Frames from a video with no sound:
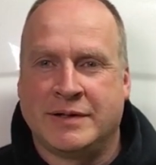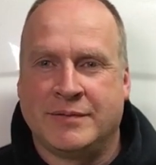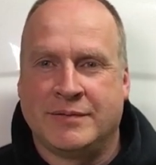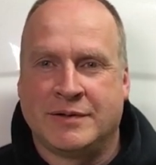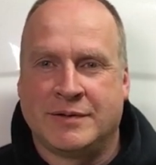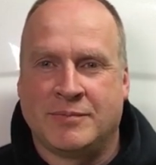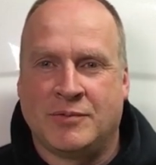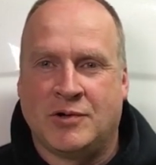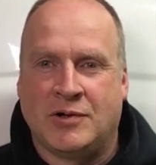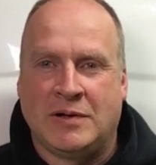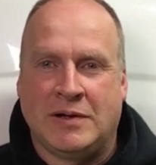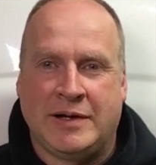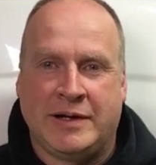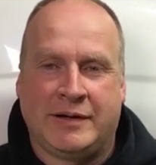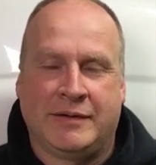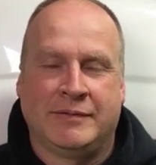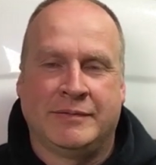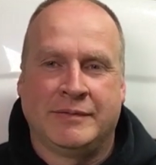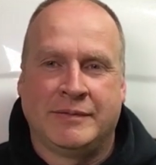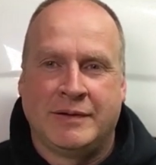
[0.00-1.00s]
It was more
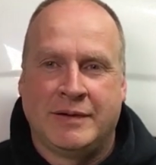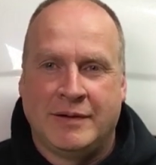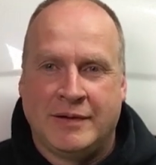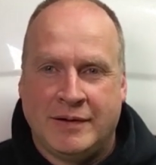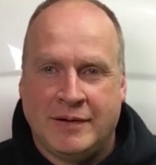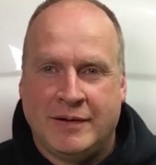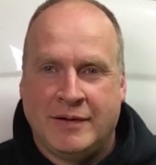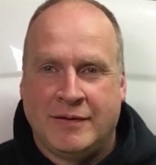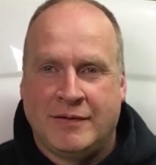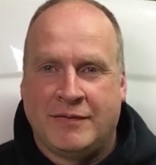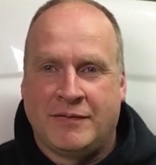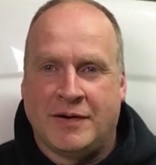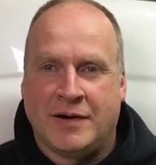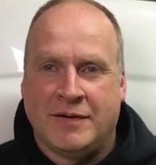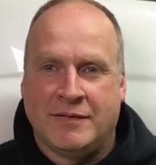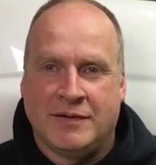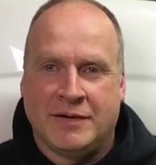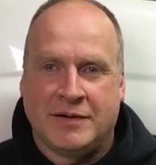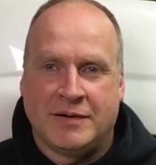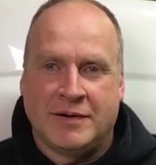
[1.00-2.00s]
like
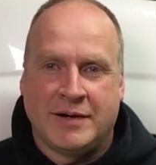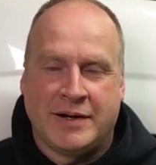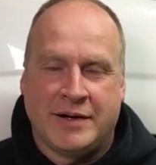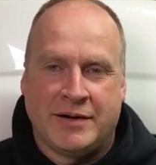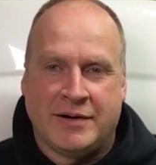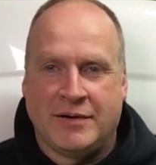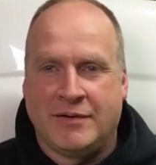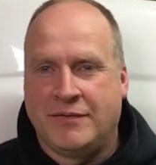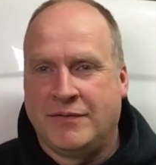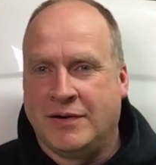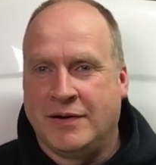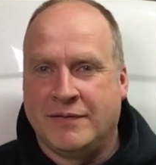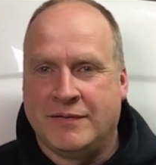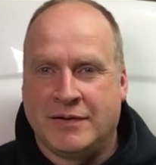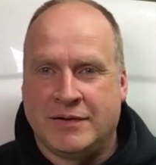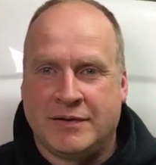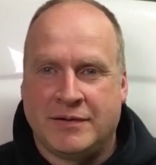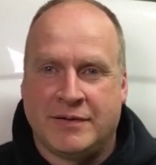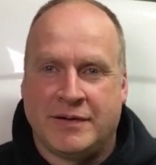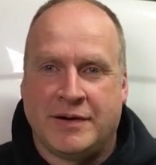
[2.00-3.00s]
500 here,
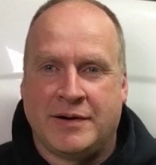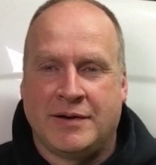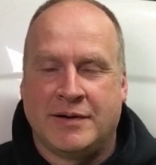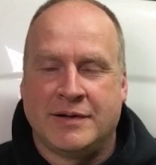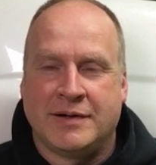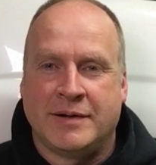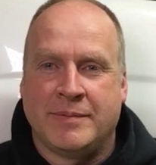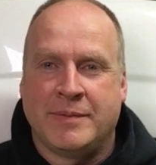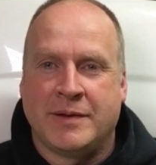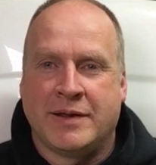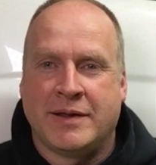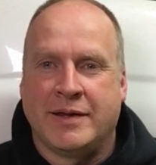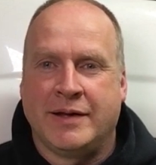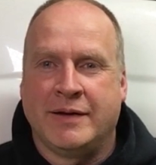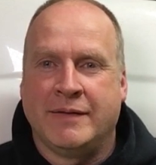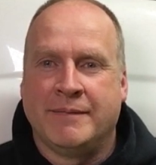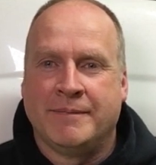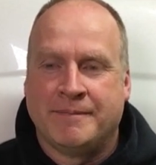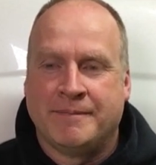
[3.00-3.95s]
500 there type of thing.